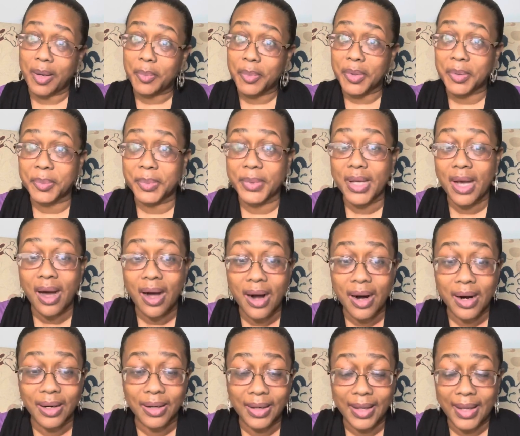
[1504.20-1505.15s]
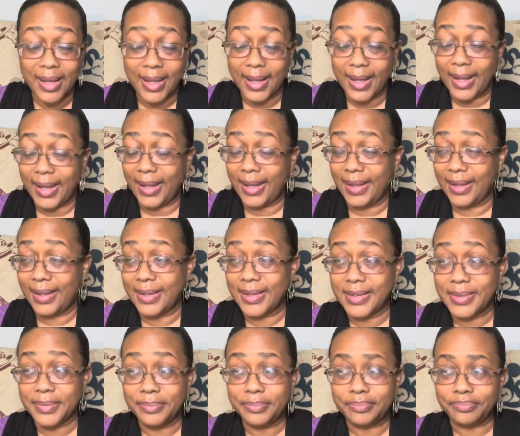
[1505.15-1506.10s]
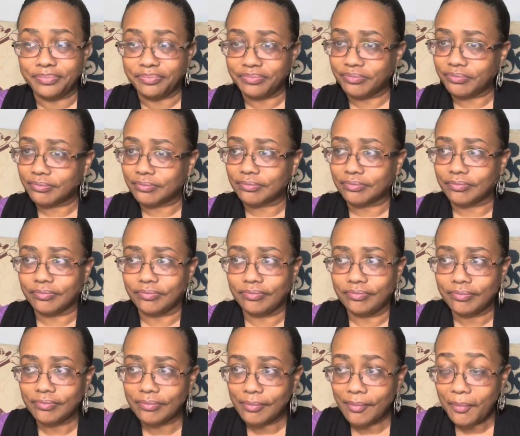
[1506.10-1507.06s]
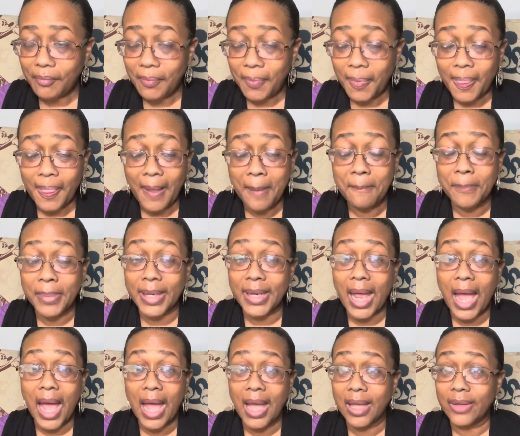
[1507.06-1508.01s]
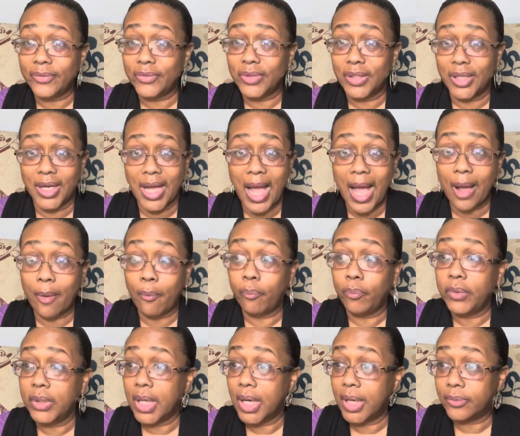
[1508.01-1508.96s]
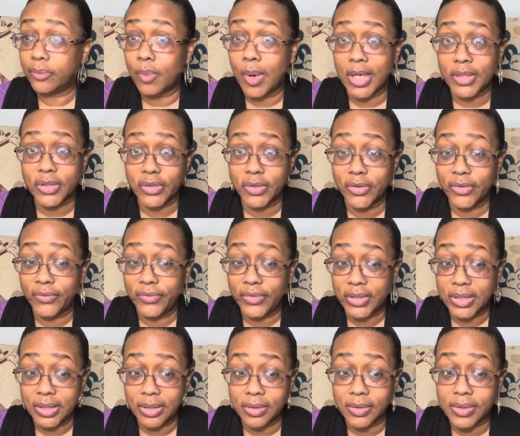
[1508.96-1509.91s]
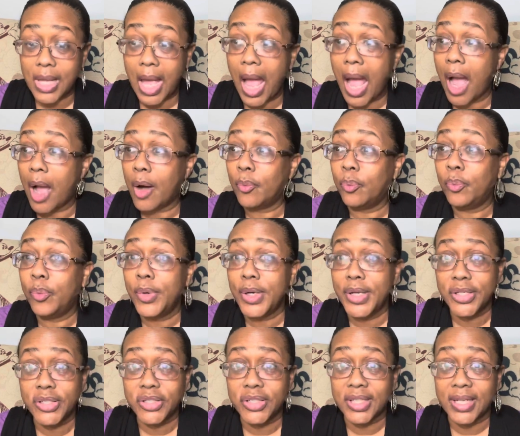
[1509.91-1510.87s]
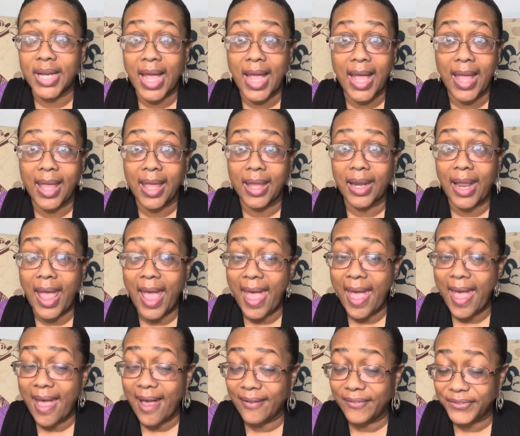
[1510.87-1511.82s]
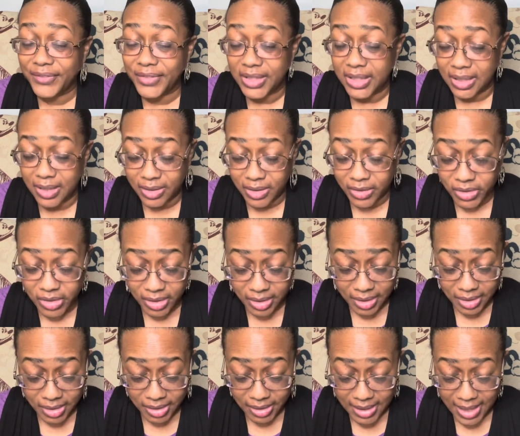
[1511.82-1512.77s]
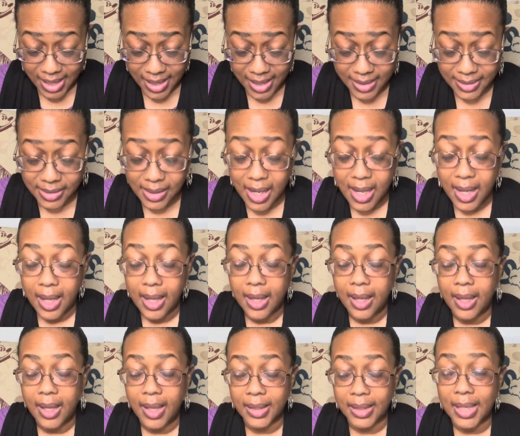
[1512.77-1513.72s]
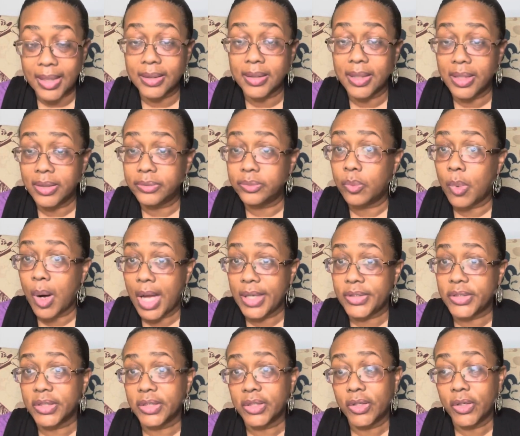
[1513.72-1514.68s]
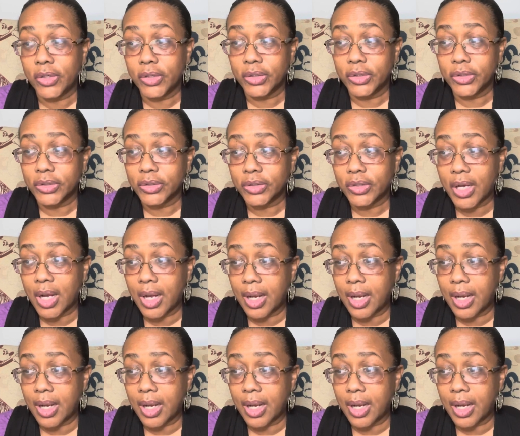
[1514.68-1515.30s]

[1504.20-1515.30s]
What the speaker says: where we are. And but I love watching her videos. I wish that I had half the energy that she has. And I love watching her